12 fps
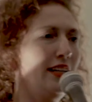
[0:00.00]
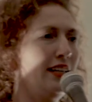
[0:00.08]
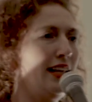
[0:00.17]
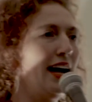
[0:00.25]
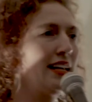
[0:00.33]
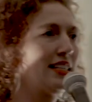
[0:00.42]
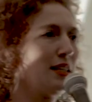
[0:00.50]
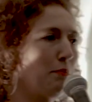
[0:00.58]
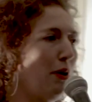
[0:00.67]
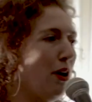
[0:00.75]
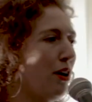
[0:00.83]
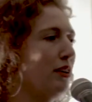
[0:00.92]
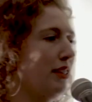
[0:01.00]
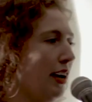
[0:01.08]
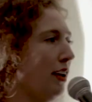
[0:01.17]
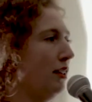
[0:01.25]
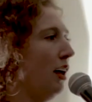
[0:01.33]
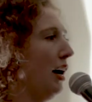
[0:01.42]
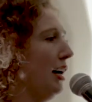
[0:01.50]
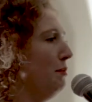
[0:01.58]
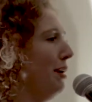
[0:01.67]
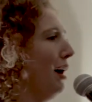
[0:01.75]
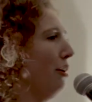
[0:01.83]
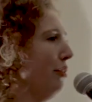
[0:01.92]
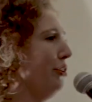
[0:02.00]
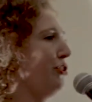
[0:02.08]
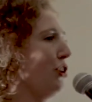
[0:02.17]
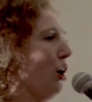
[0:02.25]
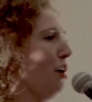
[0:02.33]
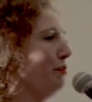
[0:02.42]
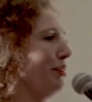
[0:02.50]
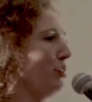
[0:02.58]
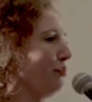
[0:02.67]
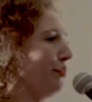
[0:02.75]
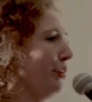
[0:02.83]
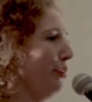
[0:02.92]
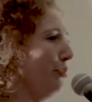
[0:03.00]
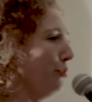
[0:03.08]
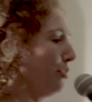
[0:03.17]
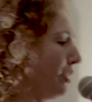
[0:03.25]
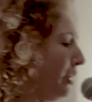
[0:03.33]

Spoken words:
That's the part that I lie about in job interviews